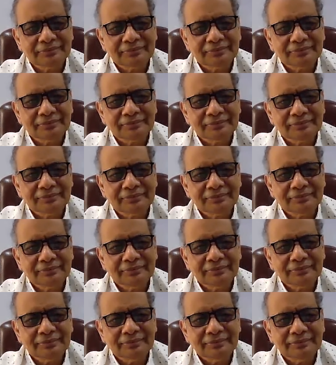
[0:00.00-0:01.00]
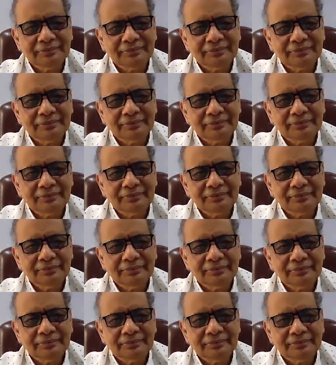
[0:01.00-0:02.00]

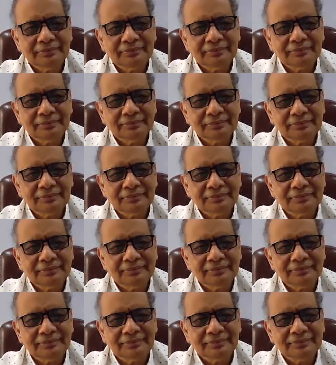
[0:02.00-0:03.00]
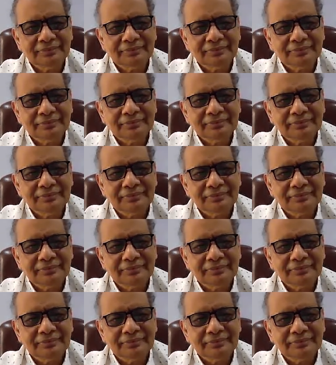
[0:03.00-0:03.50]
No words are spoken by the person on screen.